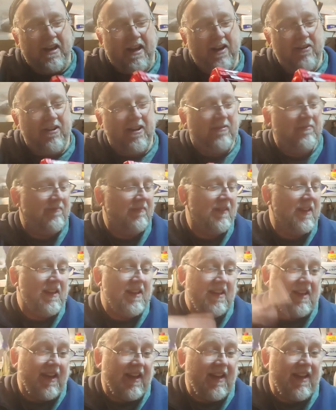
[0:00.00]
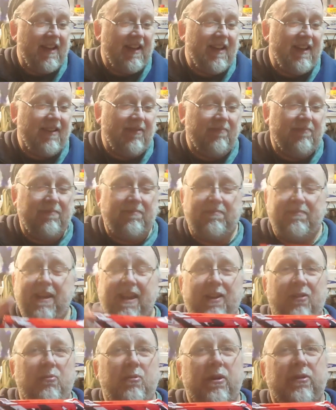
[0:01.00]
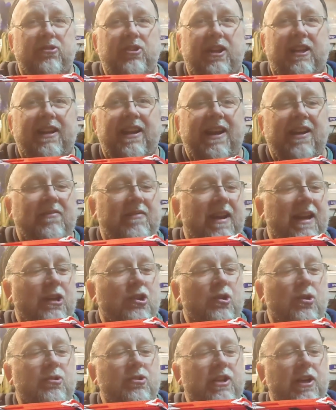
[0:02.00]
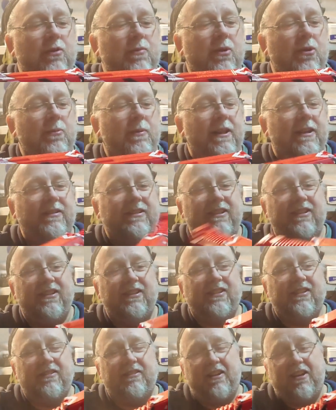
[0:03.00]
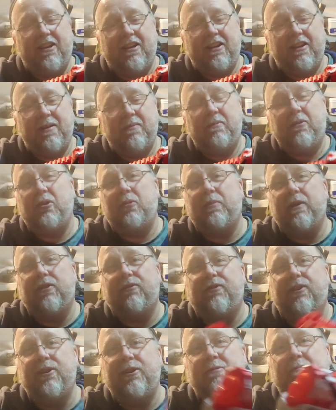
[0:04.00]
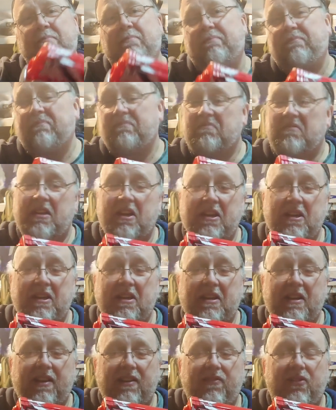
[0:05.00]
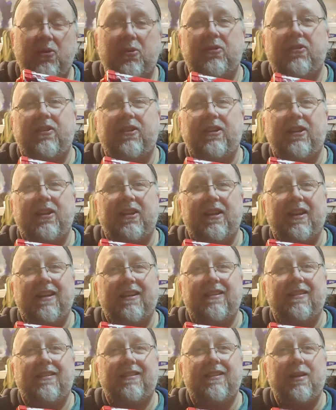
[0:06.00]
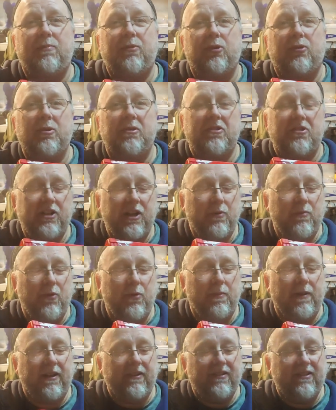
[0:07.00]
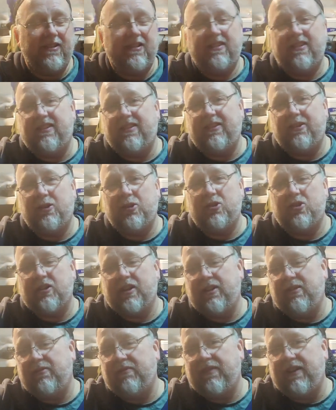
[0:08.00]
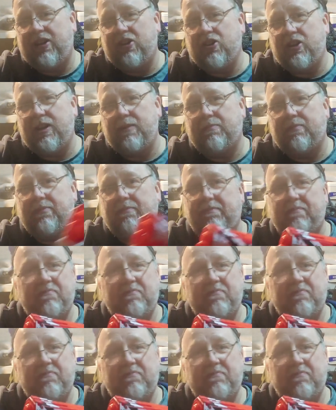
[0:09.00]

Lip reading: Anyway, yeah, worth checking out. xshot gel ball blasters, good bit of fun. If you want to dip your toe into gel ball blasters, this is a good shout. Very cheap,